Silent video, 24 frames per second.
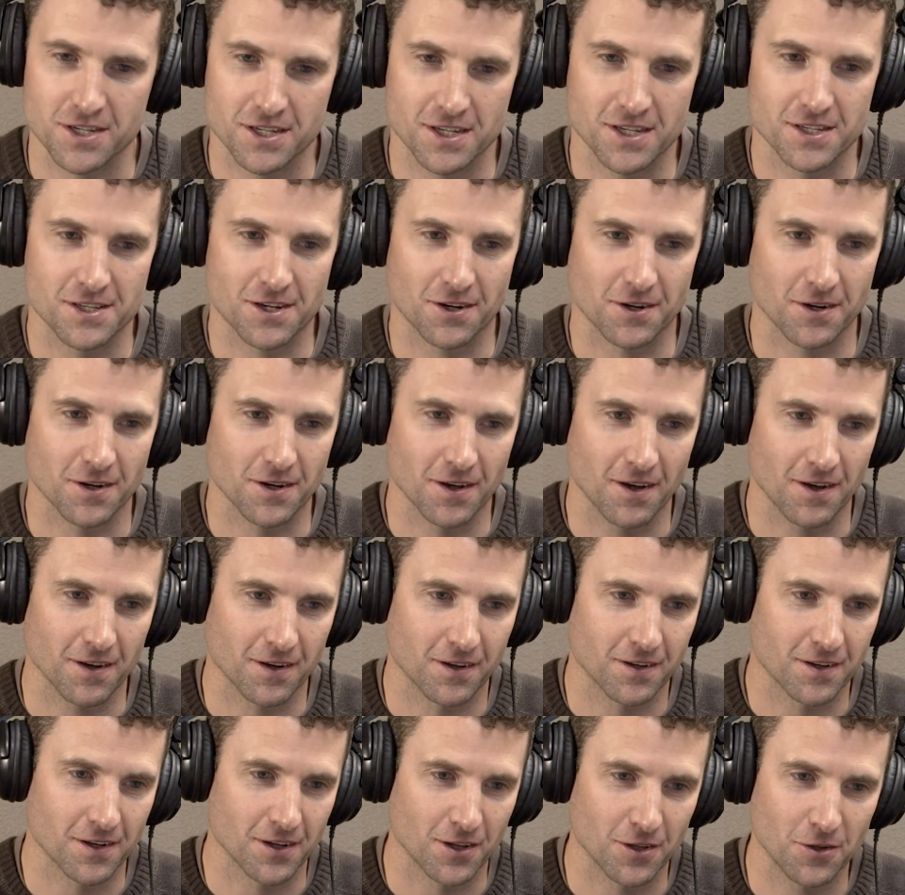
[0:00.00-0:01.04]
Is there a
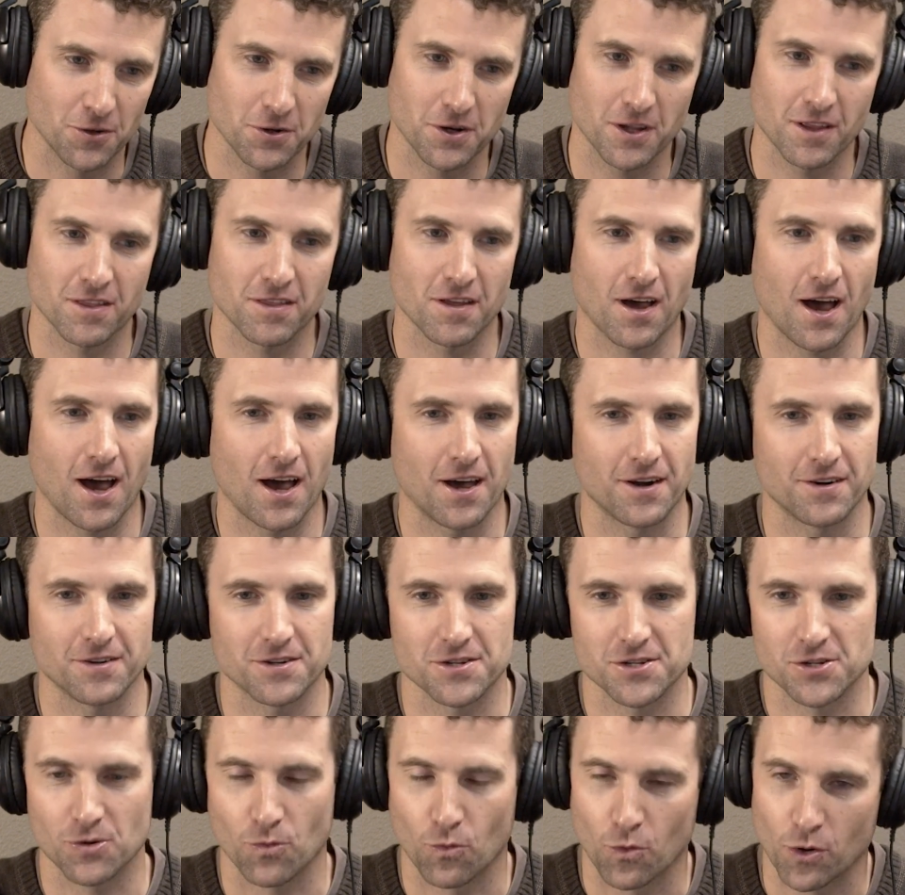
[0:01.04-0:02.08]
concluding thought or
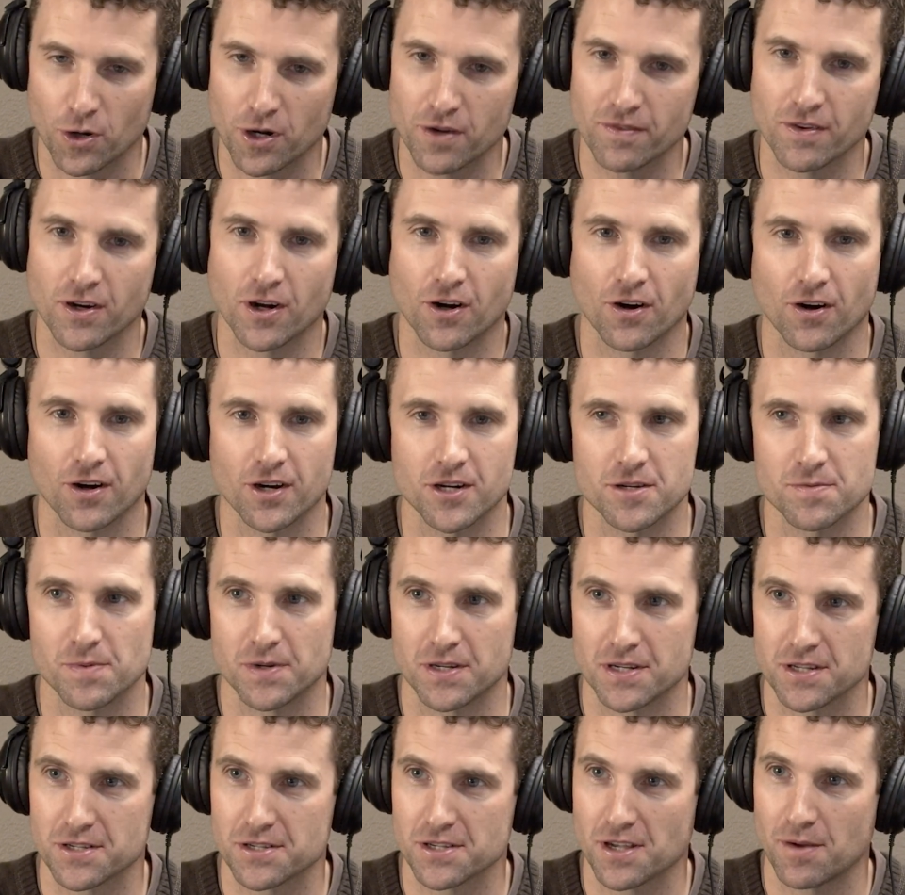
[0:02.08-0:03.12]
just a word of
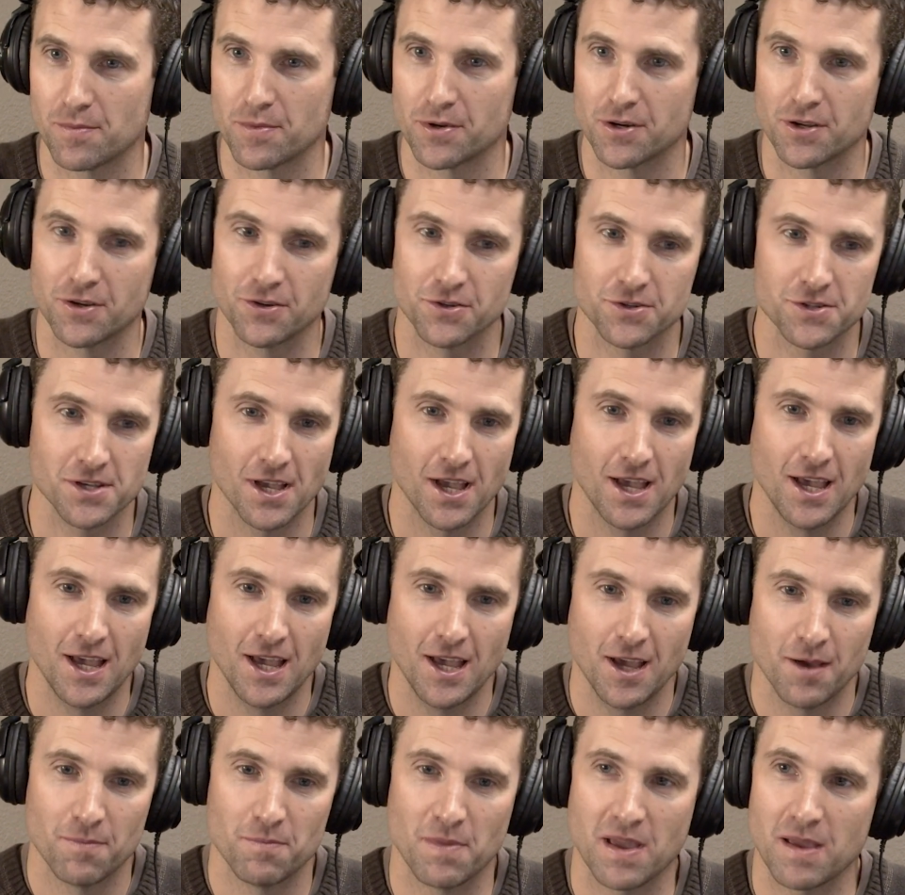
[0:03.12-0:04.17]
encouragement to someone who's
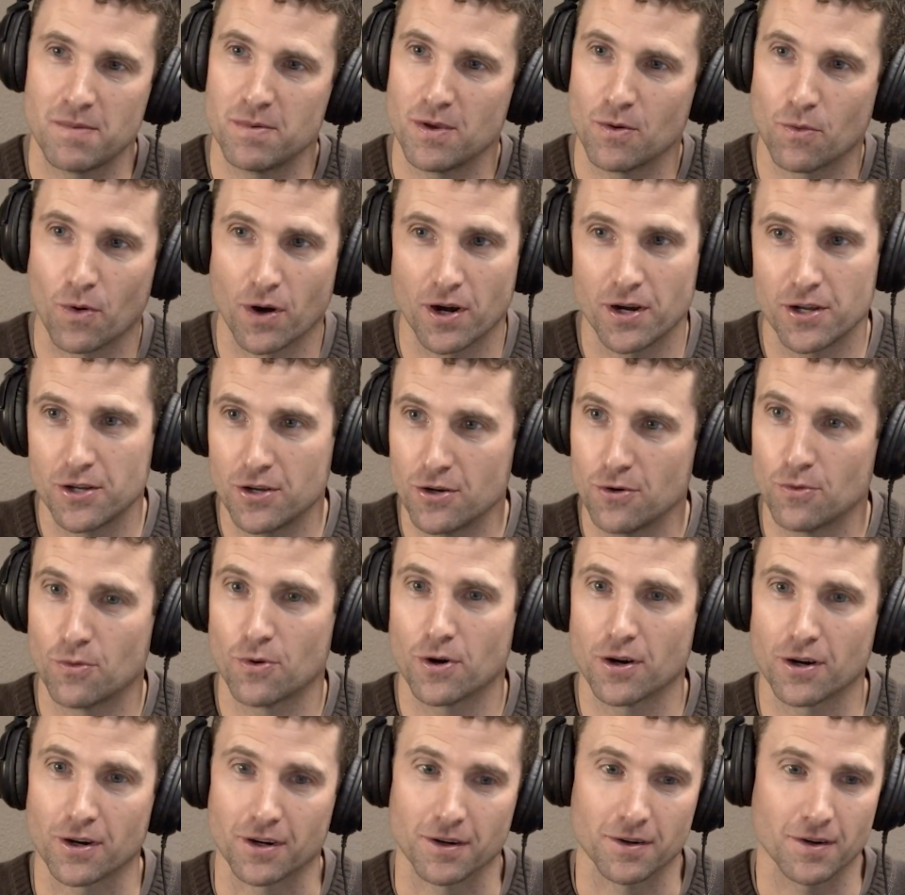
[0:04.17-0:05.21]
maybe where you
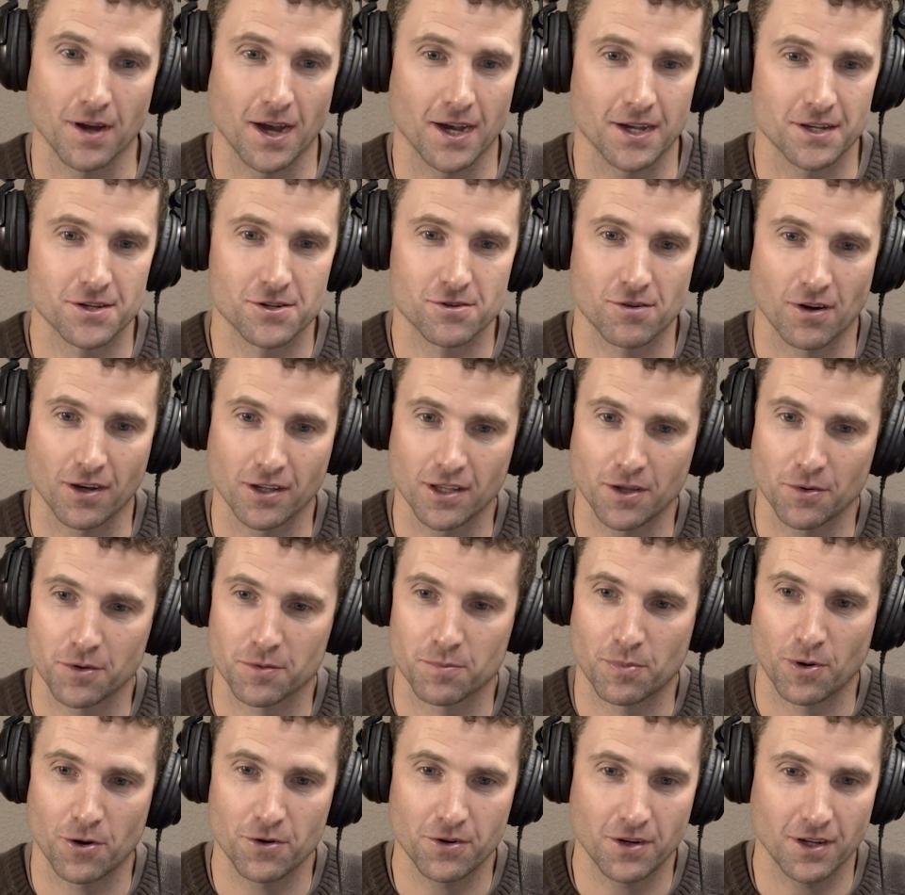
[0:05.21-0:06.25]
were, uh, struggling with
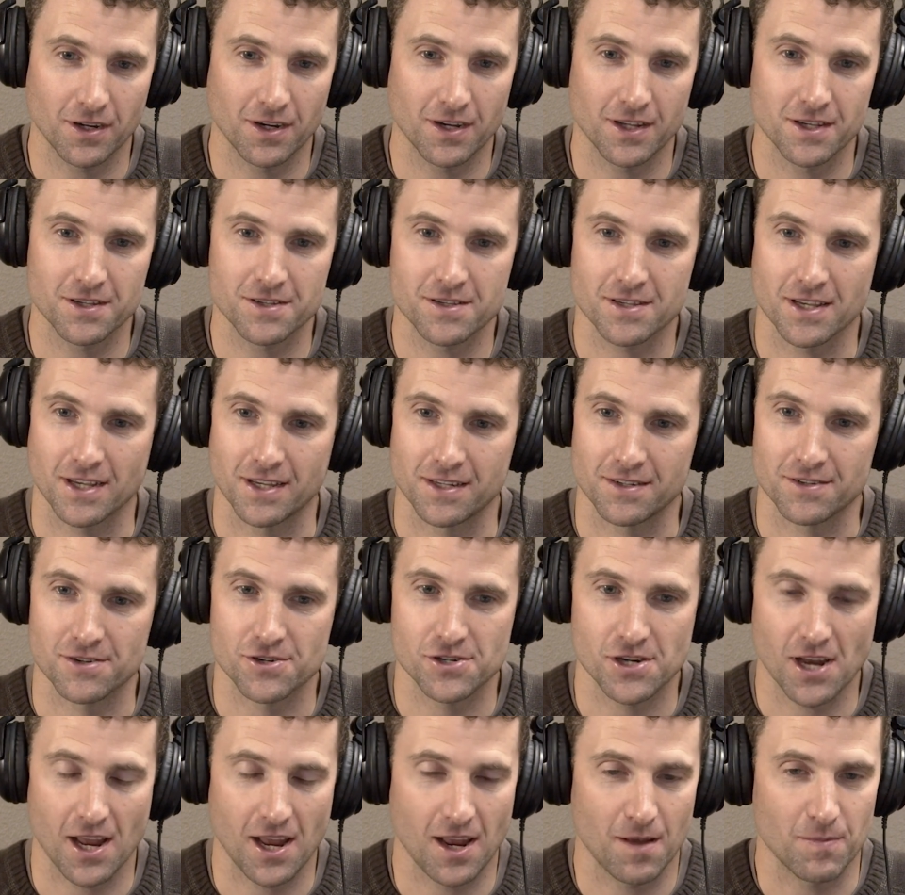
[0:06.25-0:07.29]
brokenness and
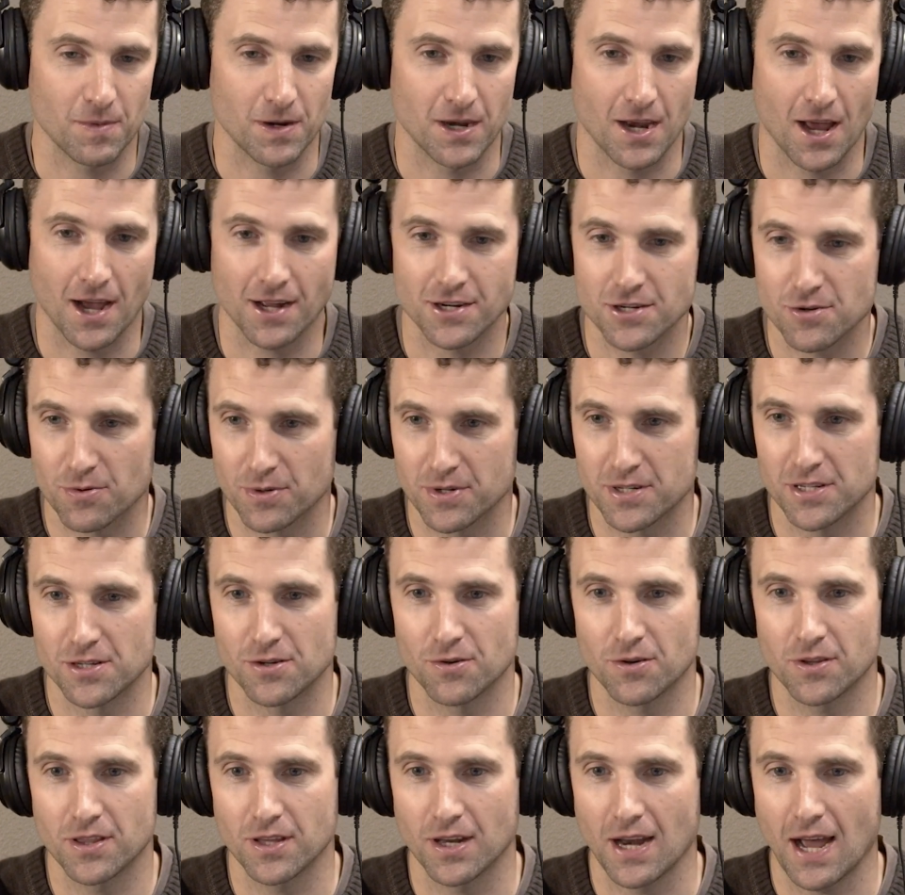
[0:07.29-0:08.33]
shame and not sure what to do
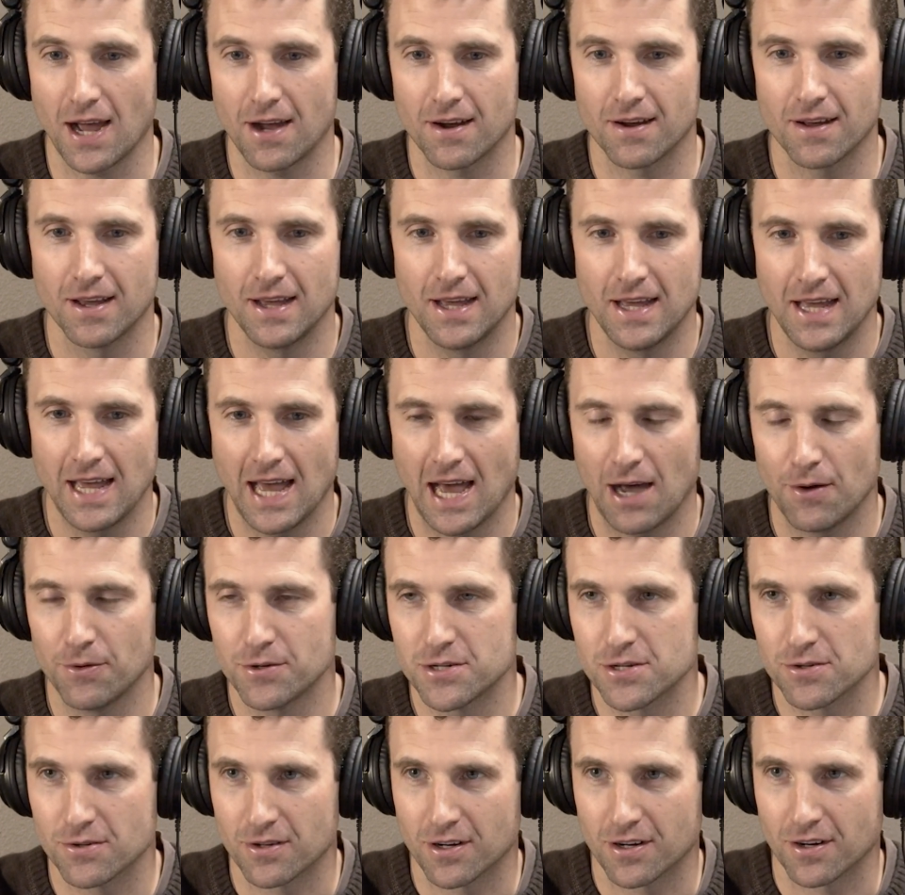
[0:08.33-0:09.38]
with it? How, how
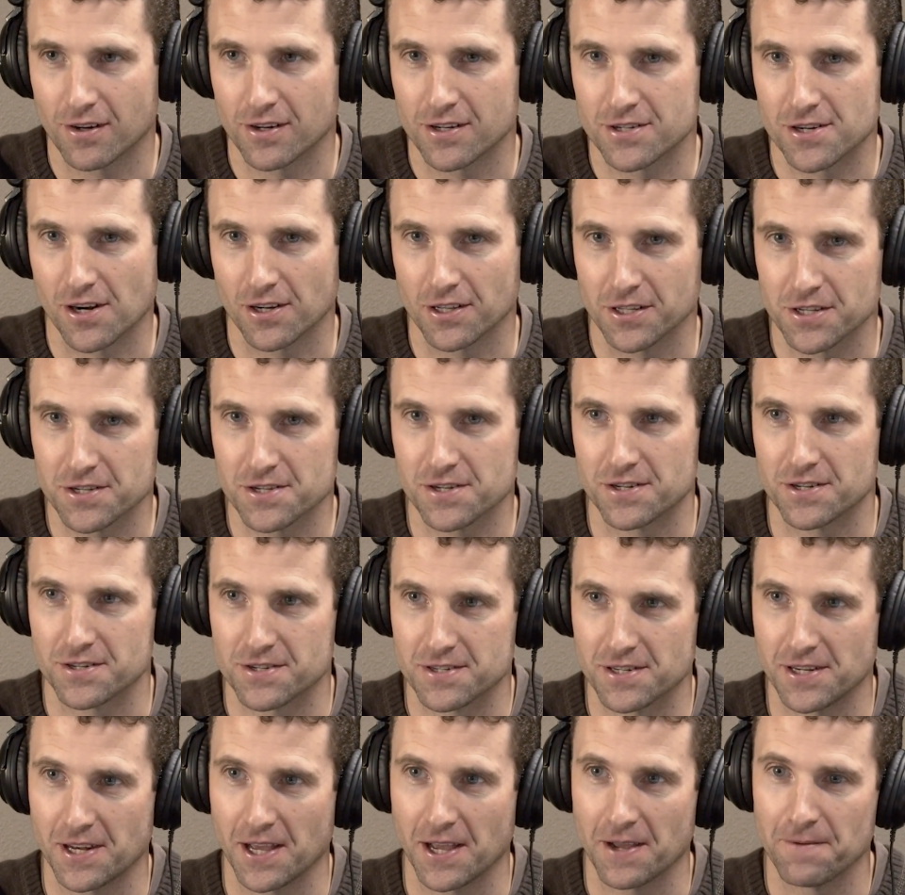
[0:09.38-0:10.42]
would you encourage our listeners
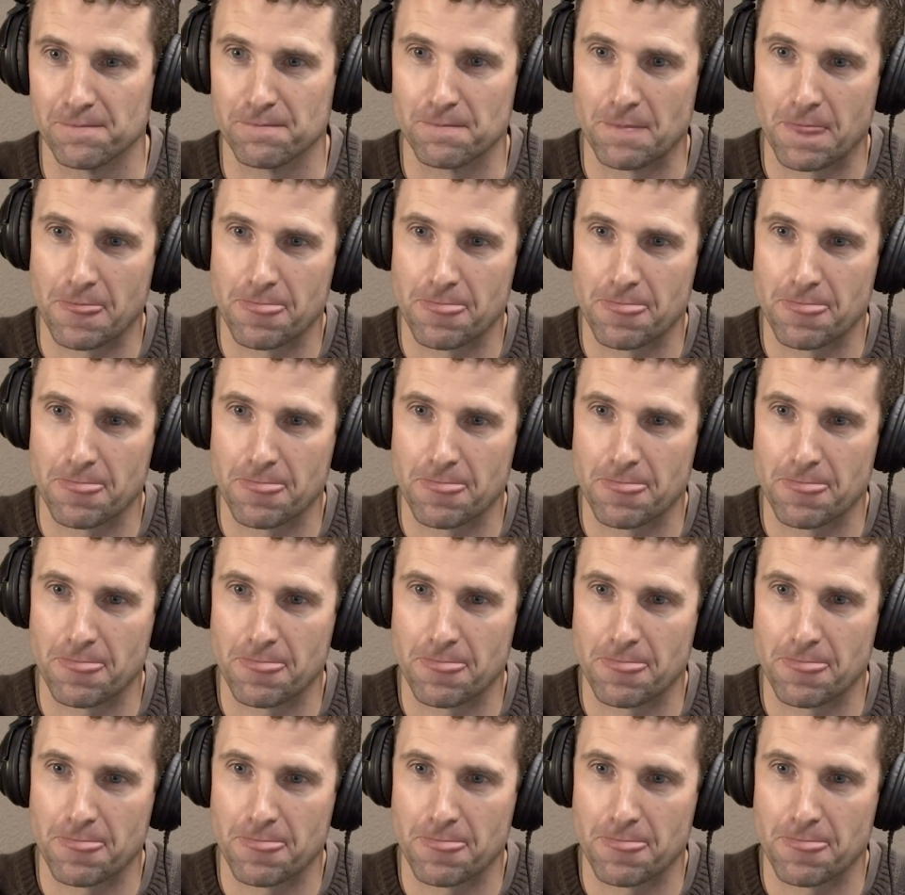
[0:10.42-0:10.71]
today?